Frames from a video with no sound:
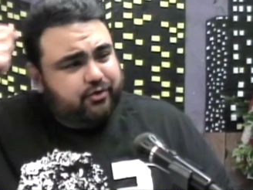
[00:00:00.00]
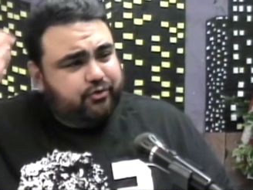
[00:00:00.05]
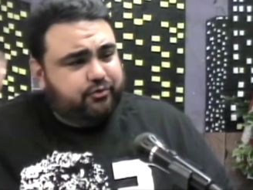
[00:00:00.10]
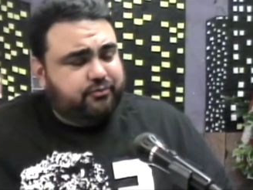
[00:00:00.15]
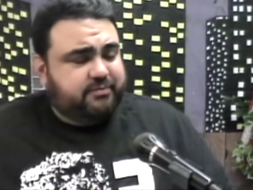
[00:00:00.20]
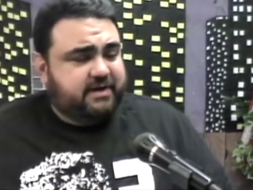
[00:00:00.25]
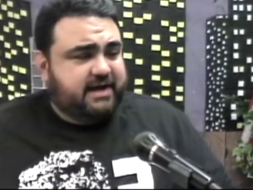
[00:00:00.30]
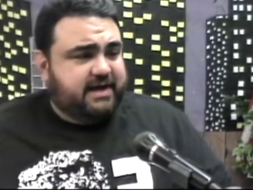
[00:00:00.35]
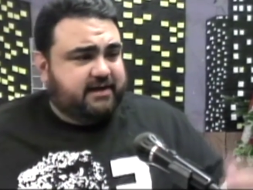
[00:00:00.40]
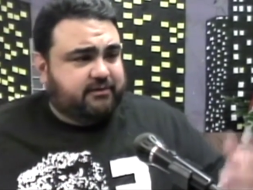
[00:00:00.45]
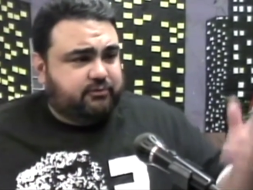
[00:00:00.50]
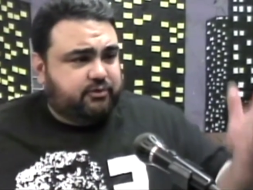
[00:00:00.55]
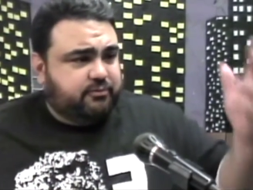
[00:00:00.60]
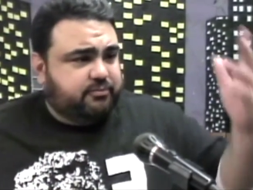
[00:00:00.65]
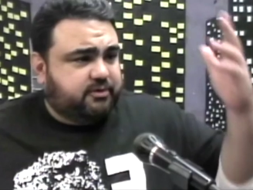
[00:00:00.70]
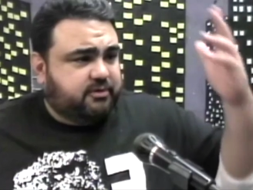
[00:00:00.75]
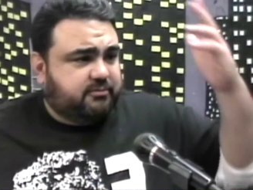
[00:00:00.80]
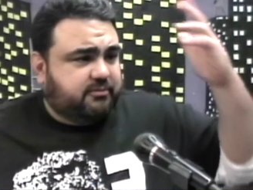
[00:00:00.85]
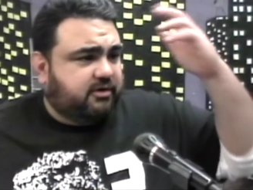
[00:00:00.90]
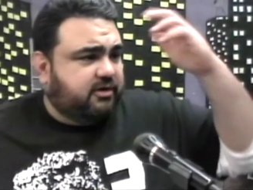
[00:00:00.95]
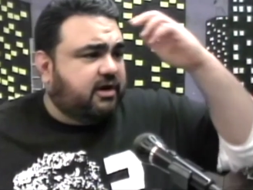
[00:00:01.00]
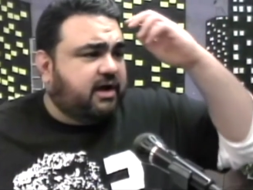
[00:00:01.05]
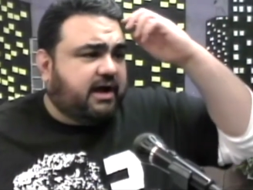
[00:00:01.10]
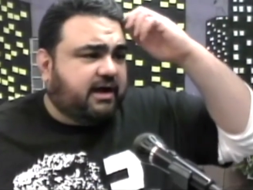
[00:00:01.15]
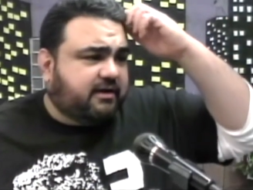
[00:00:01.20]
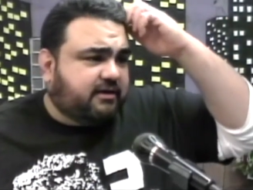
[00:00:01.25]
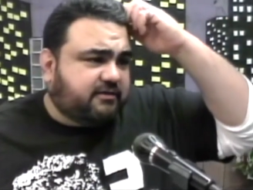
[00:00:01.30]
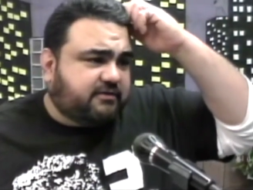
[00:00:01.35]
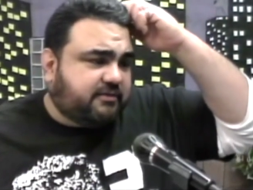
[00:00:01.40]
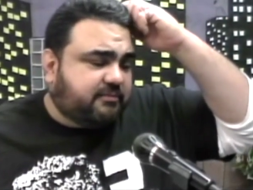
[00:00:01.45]
owned by Rupert
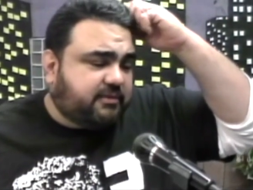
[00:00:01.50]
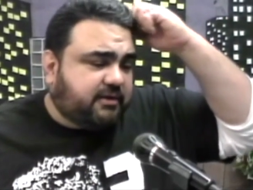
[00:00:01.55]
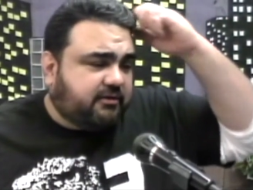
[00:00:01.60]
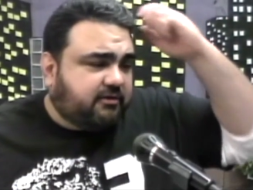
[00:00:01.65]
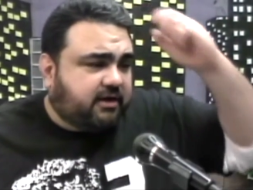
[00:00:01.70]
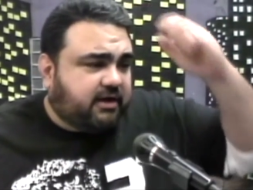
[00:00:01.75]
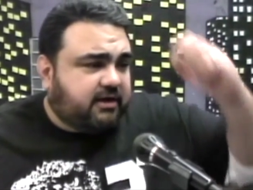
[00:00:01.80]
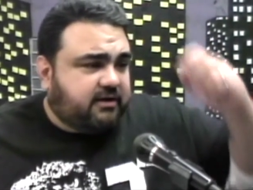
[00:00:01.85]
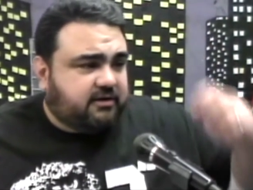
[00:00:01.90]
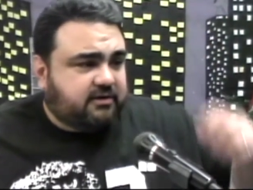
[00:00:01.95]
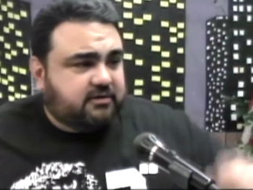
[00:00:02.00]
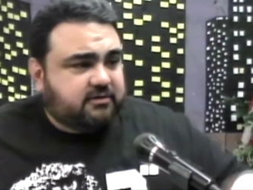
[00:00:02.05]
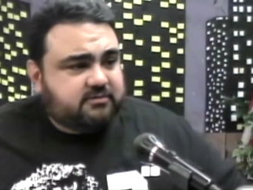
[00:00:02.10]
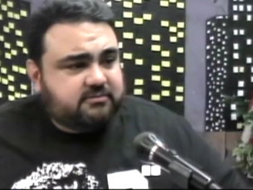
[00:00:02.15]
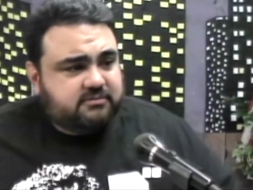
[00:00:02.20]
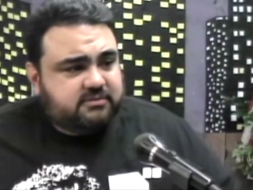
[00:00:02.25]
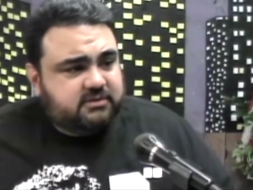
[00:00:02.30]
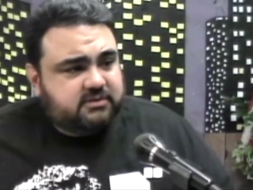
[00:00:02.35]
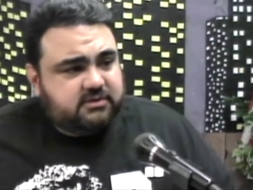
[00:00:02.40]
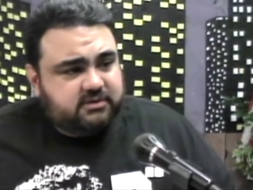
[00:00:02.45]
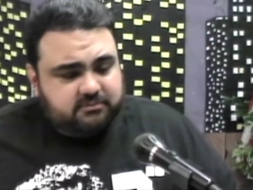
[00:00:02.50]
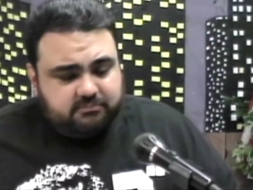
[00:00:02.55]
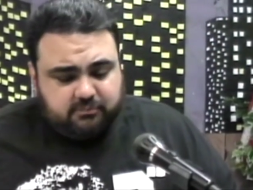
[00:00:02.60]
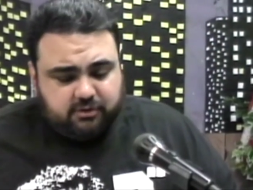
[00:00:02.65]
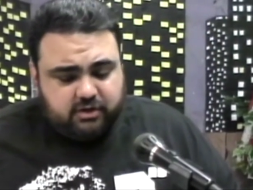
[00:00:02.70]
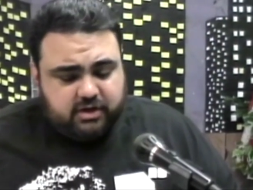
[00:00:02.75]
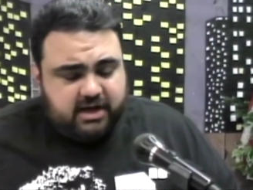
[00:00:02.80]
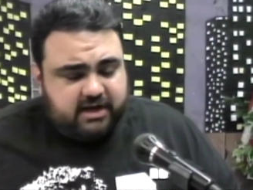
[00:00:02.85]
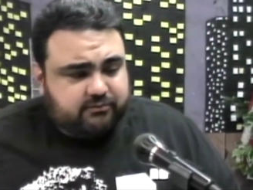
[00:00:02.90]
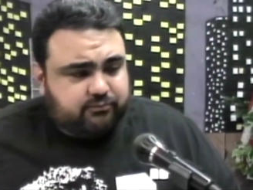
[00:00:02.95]
Murdoch or something, right? Or
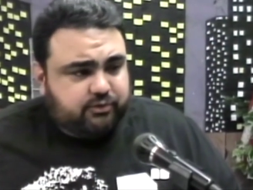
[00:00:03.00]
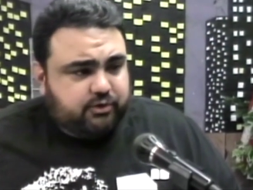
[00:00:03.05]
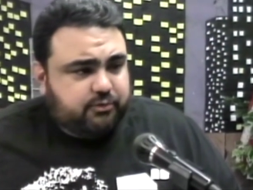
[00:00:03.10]
Murdoch Rupert.